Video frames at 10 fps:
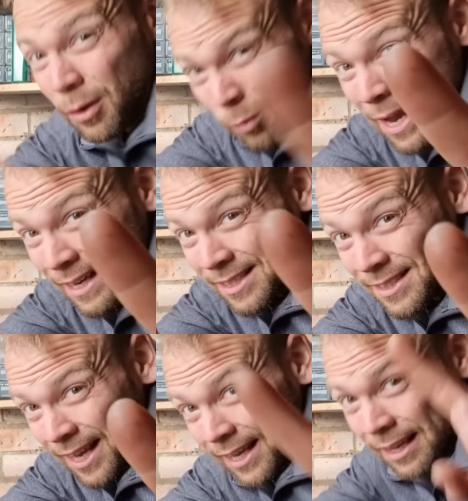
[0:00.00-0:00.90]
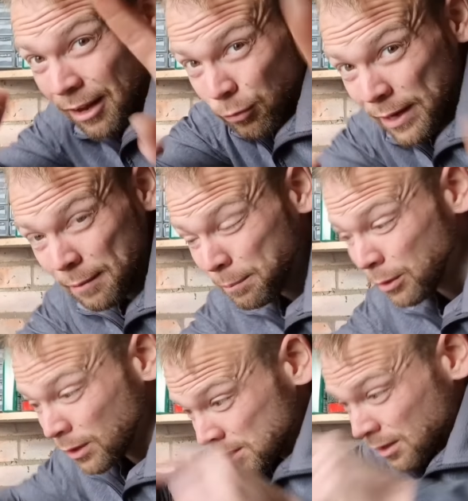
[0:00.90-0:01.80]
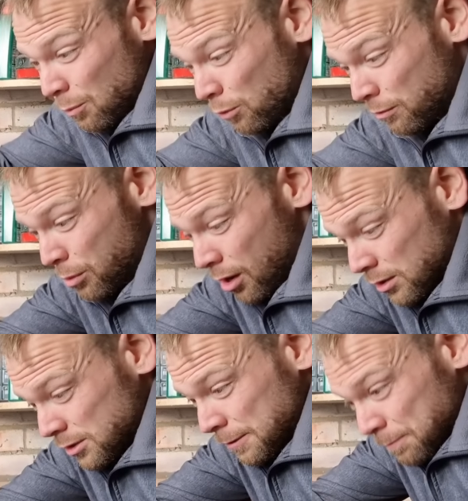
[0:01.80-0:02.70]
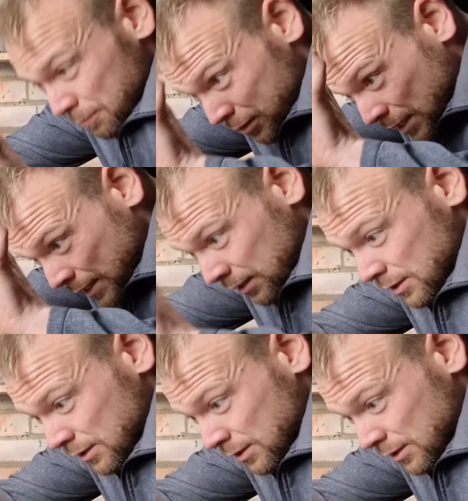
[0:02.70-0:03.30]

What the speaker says: we're going to see if we can build a subwoofer box for this little